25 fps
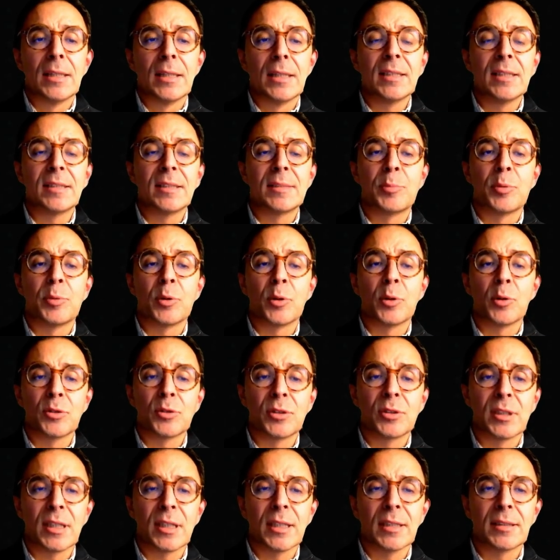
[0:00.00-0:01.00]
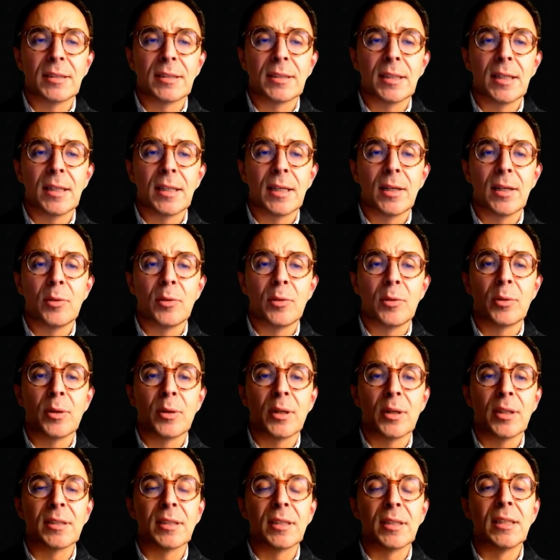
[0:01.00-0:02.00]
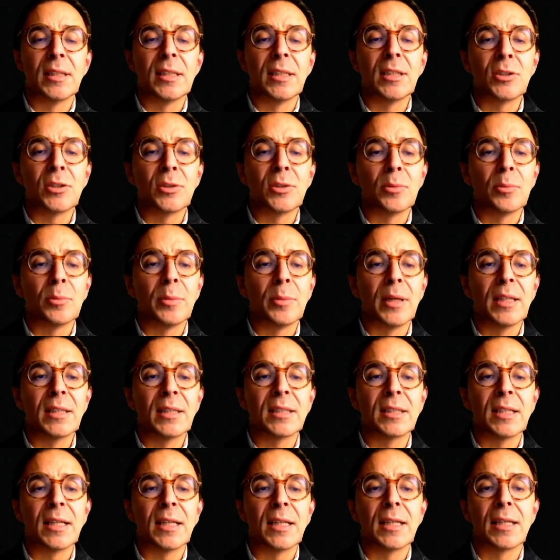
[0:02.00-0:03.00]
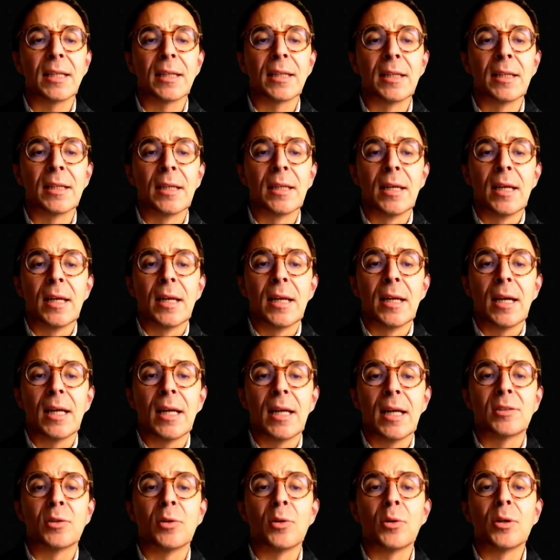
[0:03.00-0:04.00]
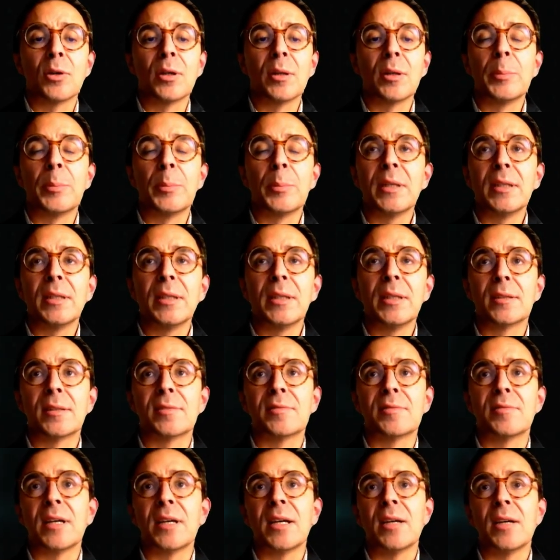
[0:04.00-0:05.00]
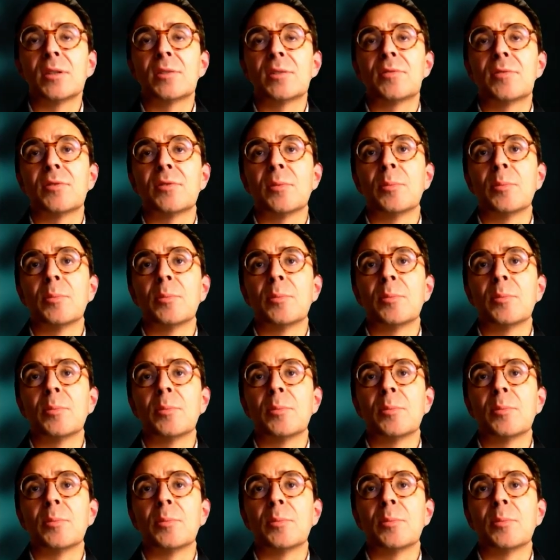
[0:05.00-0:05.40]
This process requires an initial baselining as local impedance varies